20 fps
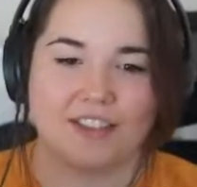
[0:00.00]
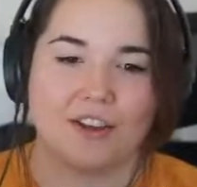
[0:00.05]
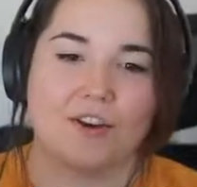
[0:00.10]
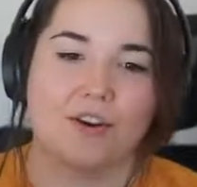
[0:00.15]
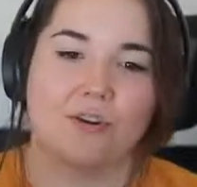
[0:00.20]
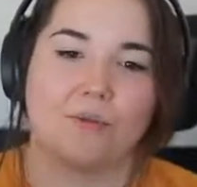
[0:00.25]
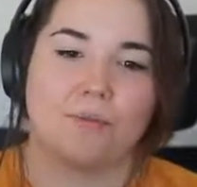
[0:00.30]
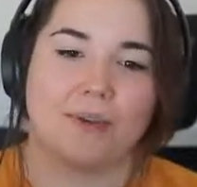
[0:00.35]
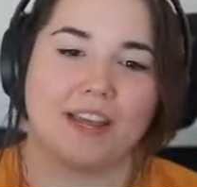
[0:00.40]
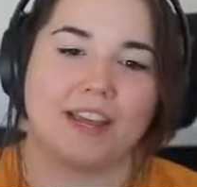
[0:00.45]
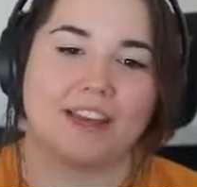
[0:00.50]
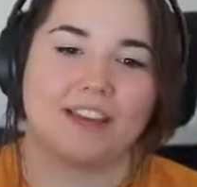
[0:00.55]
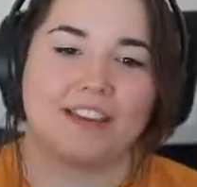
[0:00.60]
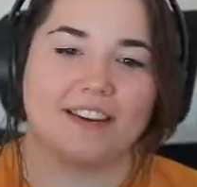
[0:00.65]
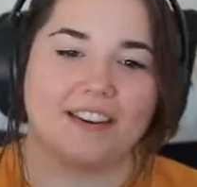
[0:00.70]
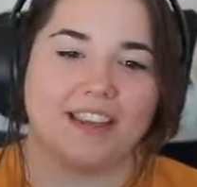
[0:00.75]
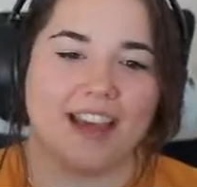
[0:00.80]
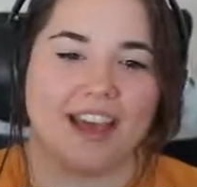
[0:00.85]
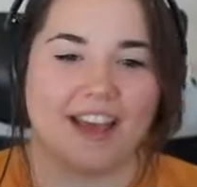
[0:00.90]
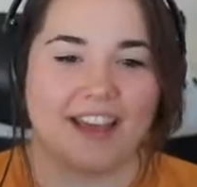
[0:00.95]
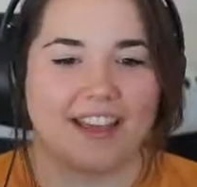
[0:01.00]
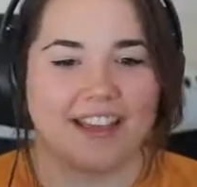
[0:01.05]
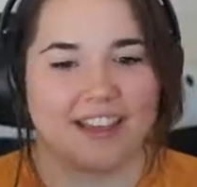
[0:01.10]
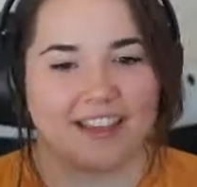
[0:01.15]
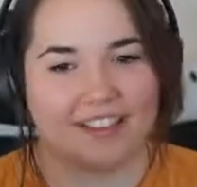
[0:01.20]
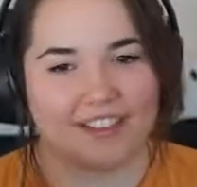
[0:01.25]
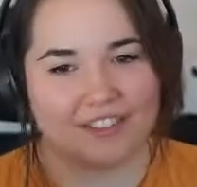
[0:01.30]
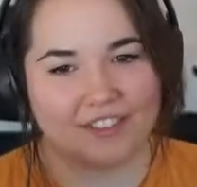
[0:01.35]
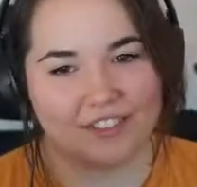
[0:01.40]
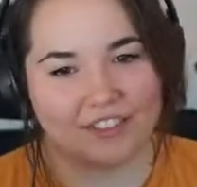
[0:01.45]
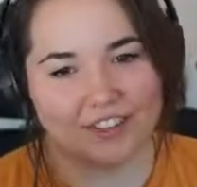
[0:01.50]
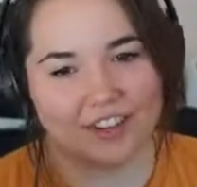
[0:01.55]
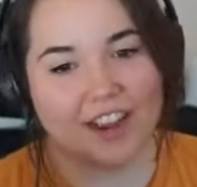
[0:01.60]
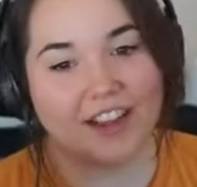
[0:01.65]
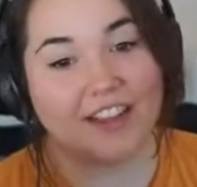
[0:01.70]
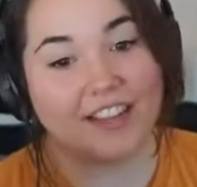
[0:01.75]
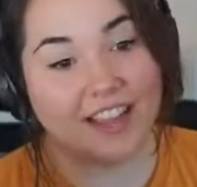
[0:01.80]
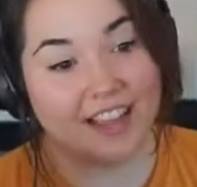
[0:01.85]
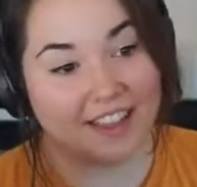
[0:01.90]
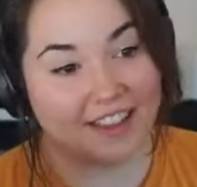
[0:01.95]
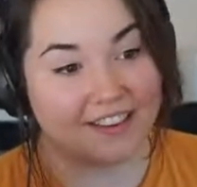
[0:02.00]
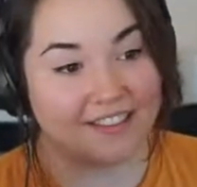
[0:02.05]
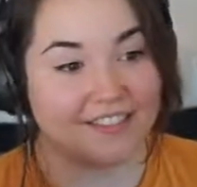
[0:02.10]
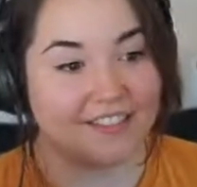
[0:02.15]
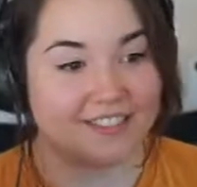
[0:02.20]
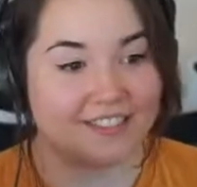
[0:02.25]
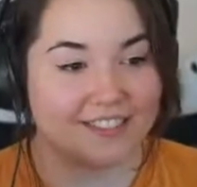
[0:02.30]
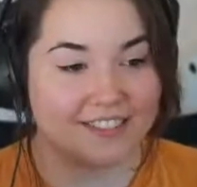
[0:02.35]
Oh man, yeah, hands are, again,